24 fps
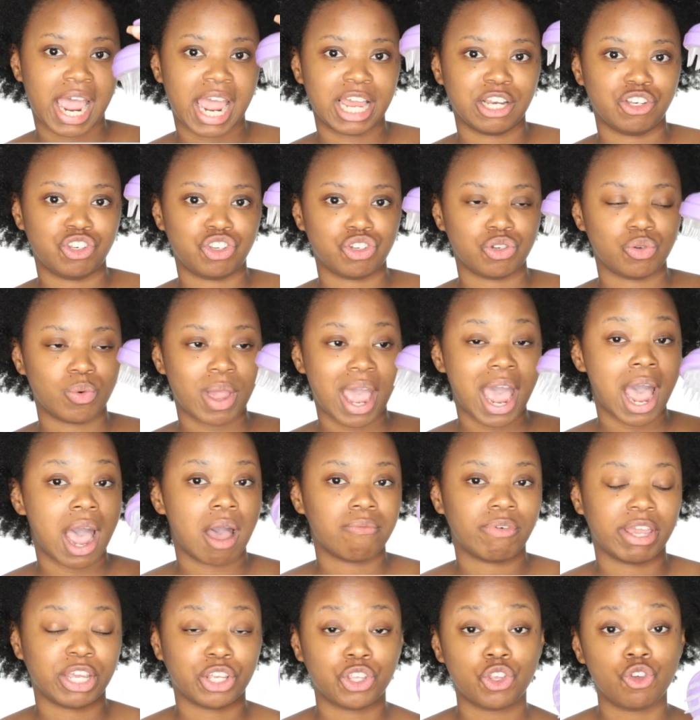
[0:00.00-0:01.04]
I do
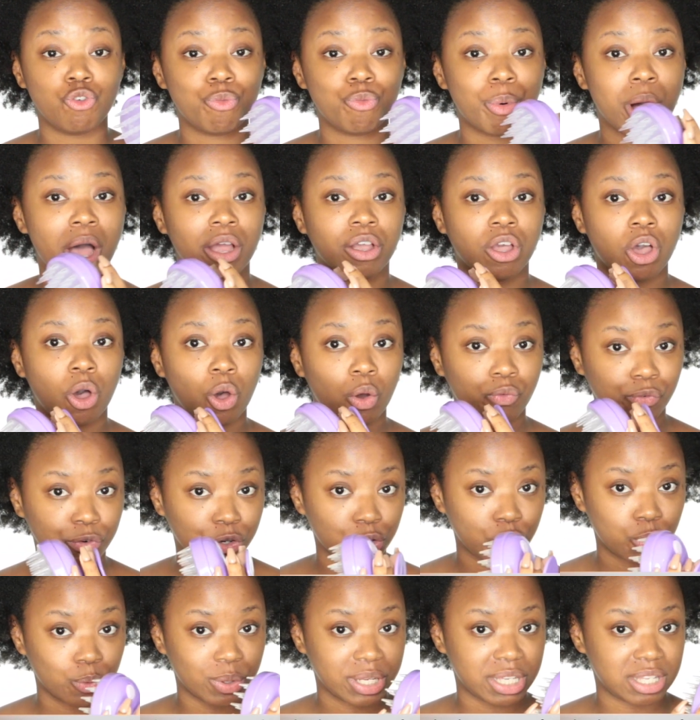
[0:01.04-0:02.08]
have a coupon code for
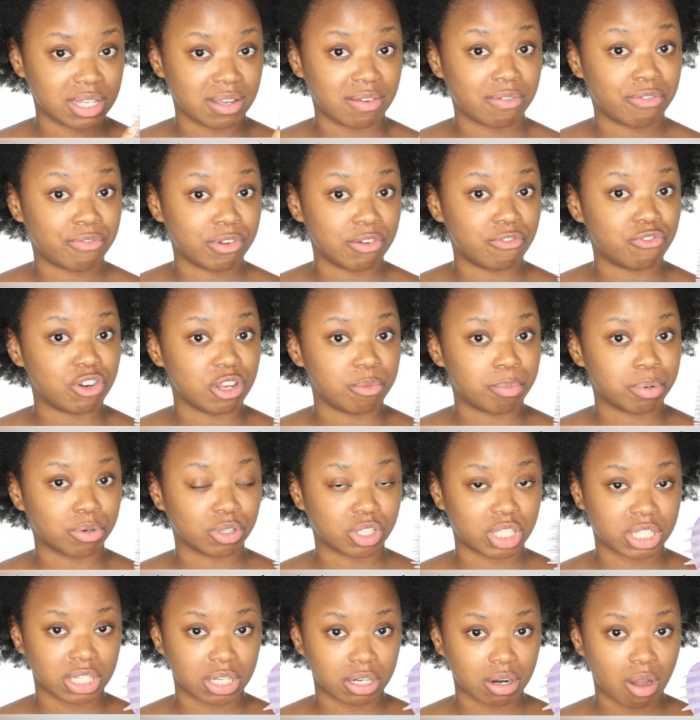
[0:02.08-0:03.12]
you to receive
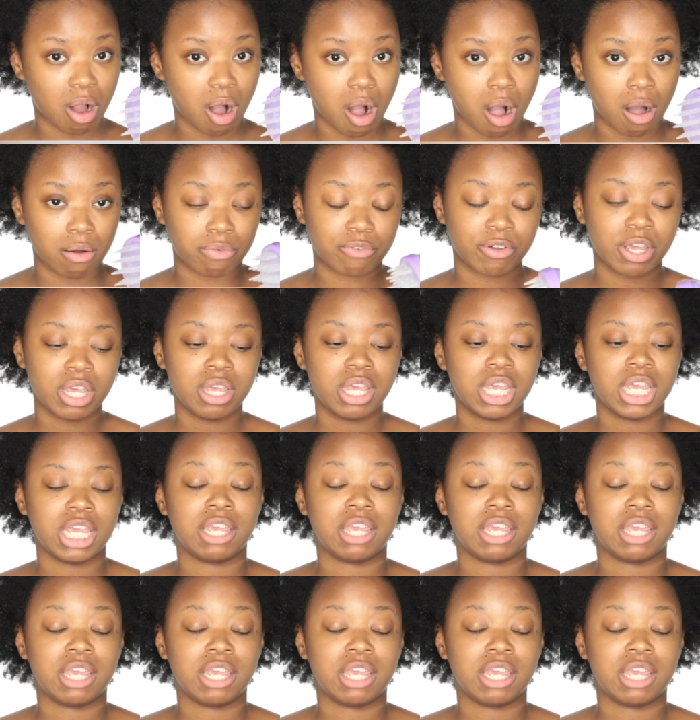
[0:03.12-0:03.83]
50% off